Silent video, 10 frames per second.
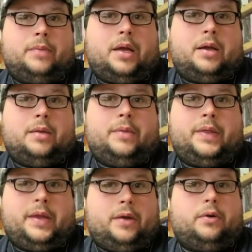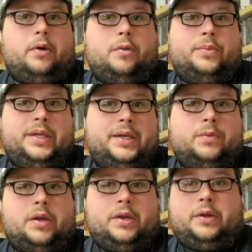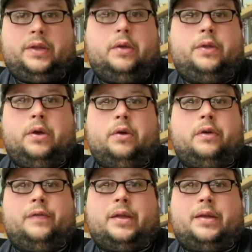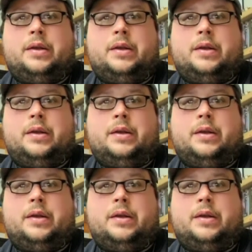And they own OMC as well. The owner of